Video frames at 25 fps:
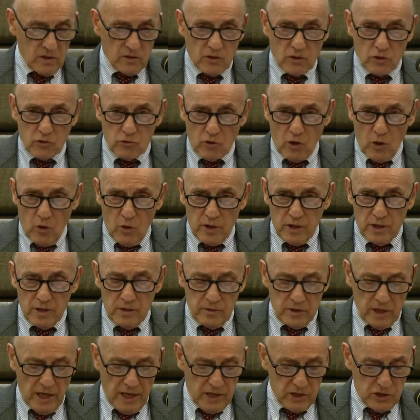The
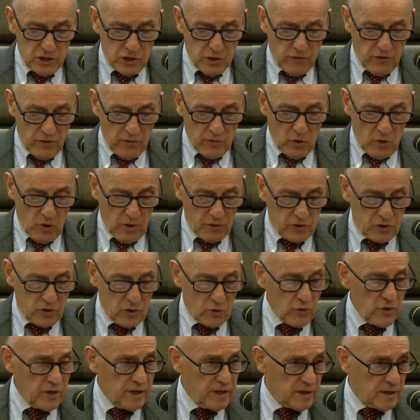growing danger from North
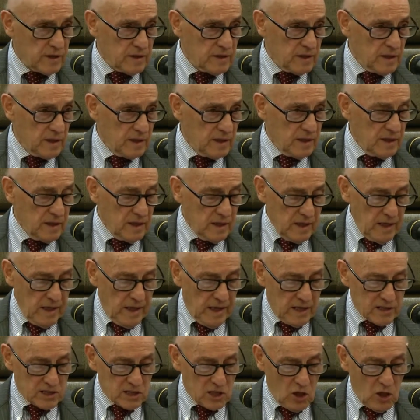Korea
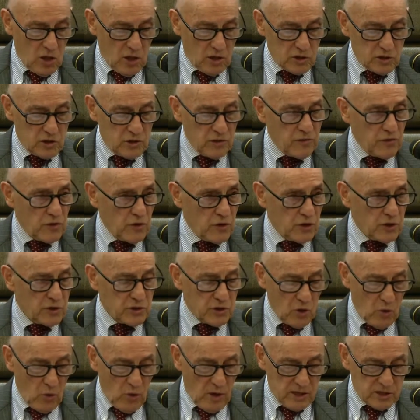has long diverted
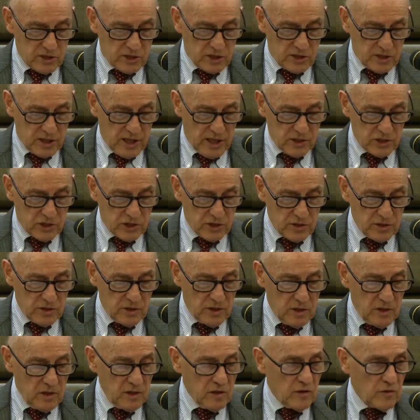the West's
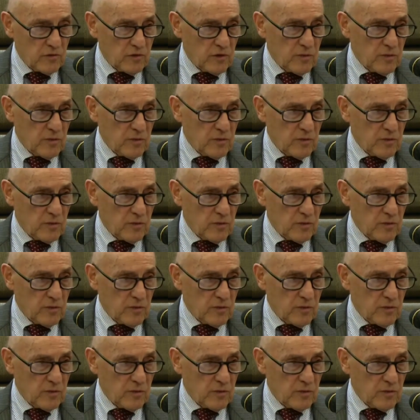attention